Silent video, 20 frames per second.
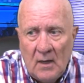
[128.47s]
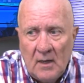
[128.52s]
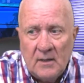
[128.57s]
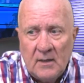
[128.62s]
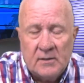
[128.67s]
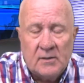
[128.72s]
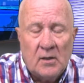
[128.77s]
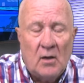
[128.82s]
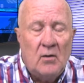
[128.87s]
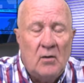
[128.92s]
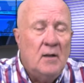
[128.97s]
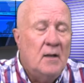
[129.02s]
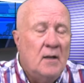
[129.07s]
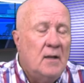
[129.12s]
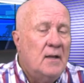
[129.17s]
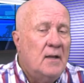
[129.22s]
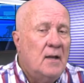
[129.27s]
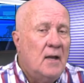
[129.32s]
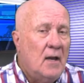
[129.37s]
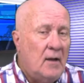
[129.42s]
So
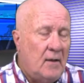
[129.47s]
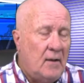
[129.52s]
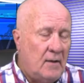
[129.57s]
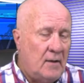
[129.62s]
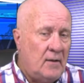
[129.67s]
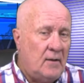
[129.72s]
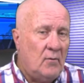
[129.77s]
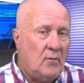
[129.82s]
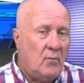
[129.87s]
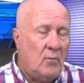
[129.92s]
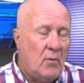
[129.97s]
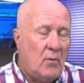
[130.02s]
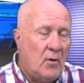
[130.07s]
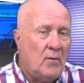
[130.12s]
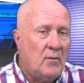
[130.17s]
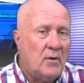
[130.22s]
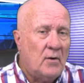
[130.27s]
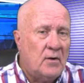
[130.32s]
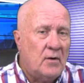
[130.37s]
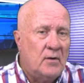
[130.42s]
what
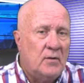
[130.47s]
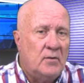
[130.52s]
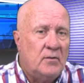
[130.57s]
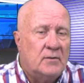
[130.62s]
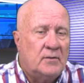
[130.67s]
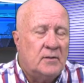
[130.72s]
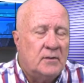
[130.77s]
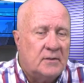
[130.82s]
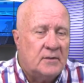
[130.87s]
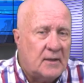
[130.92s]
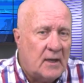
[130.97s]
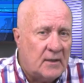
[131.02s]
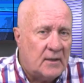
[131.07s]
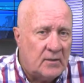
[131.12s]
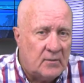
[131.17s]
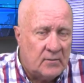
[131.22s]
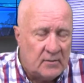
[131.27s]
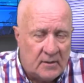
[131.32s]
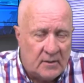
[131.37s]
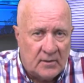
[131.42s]
I'm going to use to
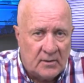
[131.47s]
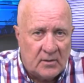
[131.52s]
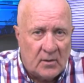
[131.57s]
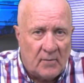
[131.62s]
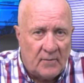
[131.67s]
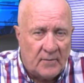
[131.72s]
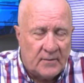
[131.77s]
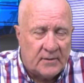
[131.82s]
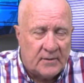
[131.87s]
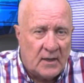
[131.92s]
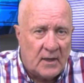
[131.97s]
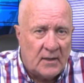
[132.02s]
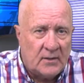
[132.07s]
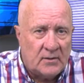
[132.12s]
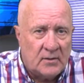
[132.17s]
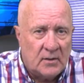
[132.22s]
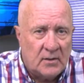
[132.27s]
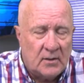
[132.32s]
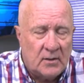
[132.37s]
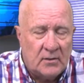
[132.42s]
start this
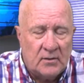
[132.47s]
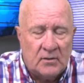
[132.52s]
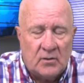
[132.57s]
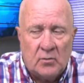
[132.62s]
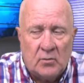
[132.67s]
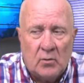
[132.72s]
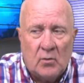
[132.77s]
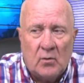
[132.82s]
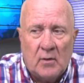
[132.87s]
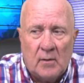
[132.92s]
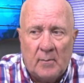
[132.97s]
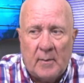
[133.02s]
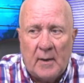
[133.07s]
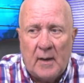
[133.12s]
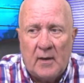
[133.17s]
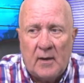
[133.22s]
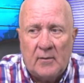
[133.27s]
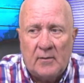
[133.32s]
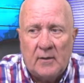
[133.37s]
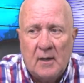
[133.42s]
conversation is to talk
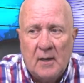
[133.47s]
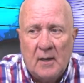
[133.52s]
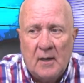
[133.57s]
about